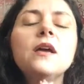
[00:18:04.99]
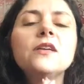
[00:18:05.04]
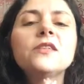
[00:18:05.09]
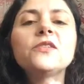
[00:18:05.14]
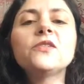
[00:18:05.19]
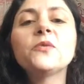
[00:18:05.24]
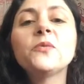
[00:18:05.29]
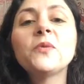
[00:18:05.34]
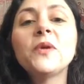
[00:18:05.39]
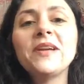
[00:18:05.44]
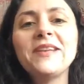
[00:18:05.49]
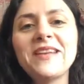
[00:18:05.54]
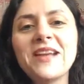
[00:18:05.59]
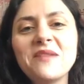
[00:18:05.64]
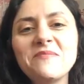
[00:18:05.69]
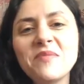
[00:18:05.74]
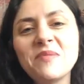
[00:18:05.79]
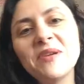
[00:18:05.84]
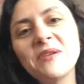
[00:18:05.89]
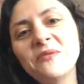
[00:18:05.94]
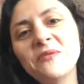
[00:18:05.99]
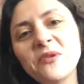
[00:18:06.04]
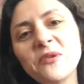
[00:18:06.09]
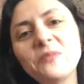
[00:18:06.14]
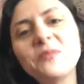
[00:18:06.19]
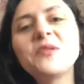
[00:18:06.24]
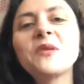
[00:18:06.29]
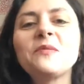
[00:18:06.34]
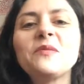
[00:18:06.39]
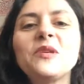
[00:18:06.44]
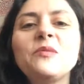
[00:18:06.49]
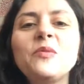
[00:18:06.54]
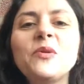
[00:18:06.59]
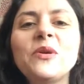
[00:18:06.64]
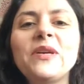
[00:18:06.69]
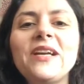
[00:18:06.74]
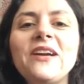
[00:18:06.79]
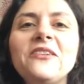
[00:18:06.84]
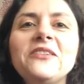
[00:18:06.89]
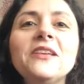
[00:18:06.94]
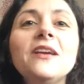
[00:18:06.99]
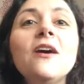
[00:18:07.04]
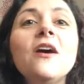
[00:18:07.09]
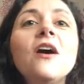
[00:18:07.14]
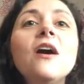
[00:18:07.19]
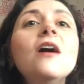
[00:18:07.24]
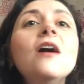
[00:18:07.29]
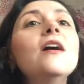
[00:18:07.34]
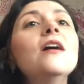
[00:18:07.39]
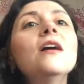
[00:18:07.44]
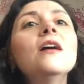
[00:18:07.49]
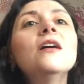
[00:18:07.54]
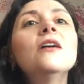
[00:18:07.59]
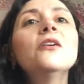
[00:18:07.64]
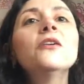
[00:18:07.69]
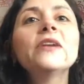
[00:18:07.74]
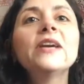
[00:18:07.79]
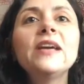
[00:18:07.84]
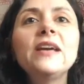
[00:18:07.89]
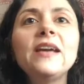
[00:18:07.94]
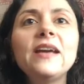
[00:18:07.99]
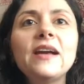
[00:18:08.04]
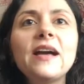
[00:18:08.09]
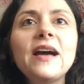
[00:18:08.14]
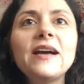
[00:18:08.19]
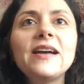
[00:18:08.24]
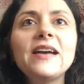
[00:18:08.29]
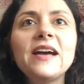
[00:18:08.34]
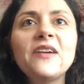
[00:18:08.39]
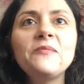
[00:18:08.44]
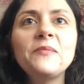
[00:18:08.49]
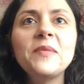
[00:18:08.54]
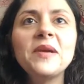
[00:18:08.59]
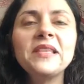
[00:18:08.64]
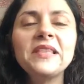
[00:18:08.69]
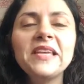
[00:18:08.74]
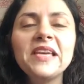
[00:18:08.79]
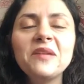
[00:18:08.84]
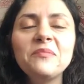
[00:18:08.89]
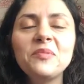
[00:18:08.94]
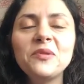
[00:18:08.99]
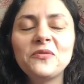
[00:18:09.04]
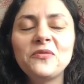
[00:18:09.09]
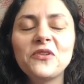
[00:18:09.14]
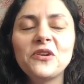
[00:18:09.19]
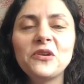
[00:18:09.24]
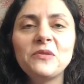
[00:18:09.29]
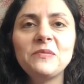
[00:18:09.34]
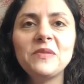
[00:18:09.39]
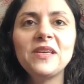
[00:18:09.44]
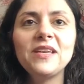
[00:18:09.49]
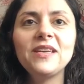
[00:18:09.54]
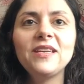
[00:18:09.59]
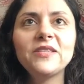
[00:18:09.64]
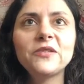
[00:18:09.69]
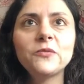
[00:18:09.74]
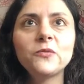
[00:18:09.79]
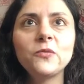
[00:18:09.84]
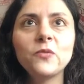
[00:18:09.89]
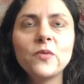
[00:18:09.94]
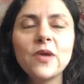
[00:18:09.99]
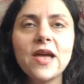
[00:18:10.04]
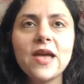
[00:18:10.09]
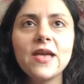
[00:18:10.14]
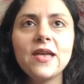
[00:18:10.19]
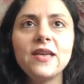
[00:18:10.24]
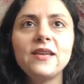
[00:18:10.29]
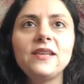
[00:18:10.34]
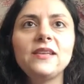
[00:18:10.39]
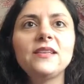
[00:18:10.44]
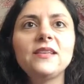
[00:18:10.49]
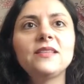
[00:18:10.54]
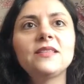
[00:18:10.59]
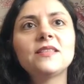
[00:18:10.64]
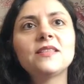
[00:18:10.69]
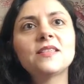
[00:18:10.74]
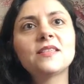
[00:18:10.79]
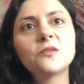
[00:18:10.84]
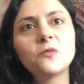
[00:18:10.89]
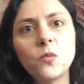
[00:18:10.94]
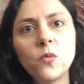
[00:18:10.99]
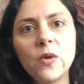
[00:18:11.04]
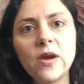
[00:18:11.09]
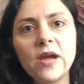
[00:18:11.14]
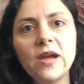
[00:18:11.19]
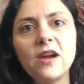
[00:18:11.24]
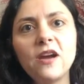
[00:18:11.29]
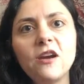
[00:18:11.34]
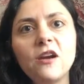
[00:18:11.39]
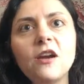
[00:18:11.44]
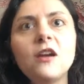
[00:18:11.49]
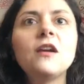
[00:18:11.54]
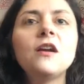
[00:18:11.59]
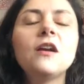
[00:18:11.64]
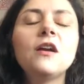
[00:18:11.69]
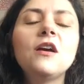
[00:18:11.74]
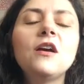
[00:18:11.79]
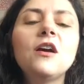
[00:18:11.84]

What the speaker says: So right now I'm in my room, so I'm going to point out, okay, I have my lamp in front of me. It's red, it's square.